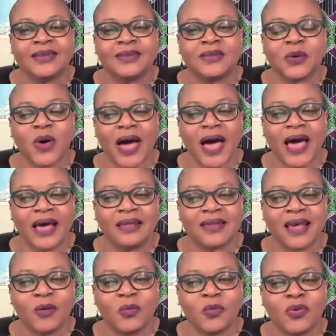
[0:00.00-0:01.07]
So
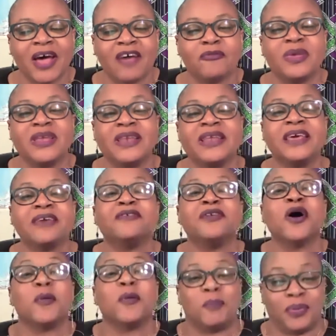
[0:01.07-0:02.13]
Isaac would have been given
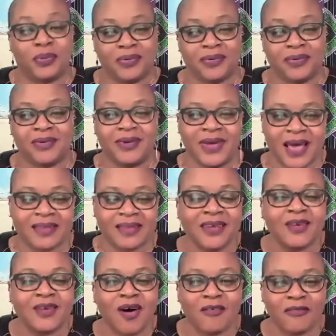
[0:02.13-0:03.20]
up as
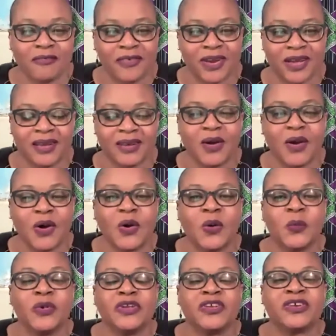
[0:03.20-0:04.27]
an offering,
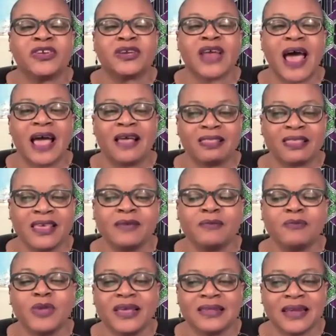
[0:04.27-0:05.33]
which I think
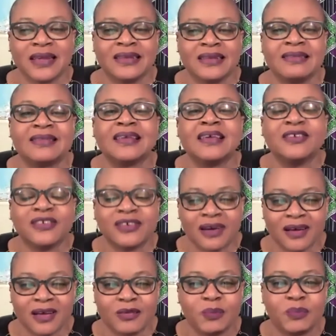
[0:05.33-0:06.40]
makes a
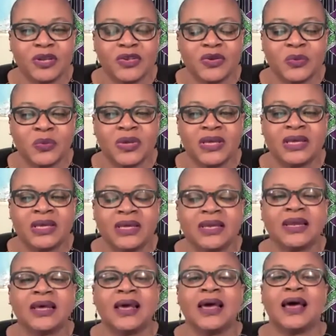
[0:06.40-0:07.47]
distinction
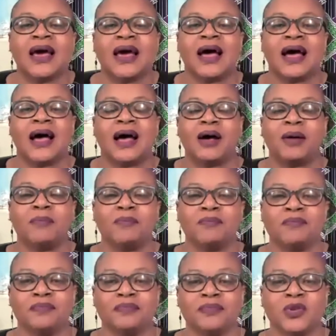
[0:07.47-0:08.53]
between
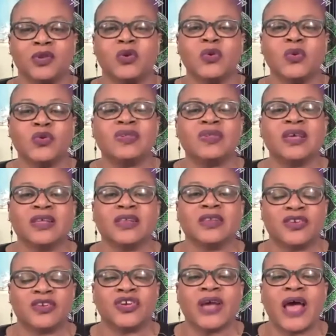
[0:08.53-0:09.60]
losing the
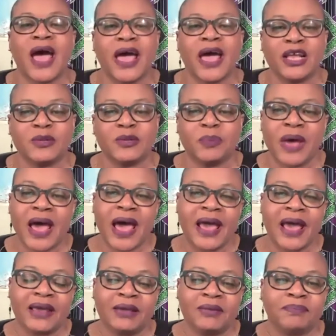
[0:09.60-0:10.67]
child
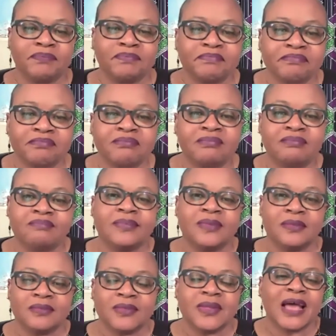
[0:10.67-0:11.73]
by
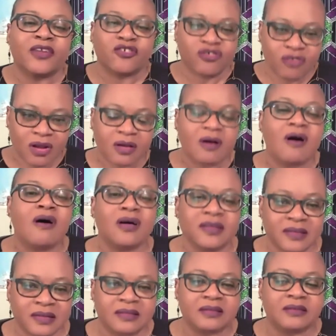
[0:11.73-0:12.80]
natural
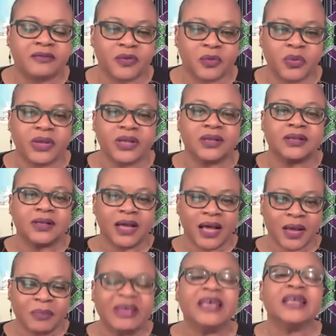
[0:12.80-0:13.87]
causes, if you
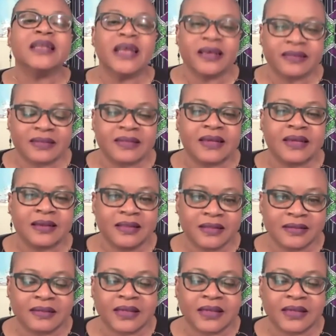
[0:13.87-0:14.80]
will, illness in this